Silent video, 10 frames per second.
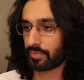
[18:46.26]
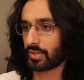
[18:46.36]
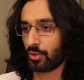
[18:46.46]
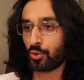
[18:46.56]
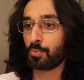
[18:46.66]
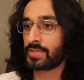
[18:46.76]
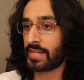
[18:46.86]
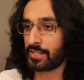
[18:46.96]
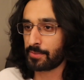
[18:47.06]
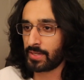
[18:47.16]
group
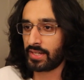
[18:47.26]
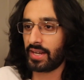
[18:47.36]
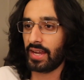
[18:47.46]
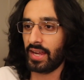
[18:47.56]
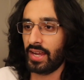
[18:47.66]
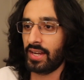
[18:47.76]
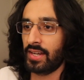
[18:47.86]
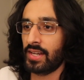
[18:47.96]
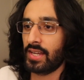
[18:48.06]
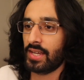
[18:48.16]
sentiment,
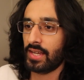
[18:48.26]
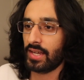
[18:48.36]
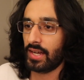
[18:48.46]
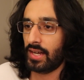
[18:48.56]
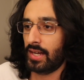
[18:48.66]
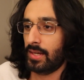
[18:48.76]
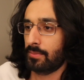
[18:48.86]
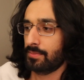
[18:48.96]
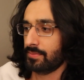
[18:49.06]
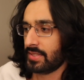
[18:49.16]
and
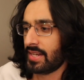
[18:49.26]
it's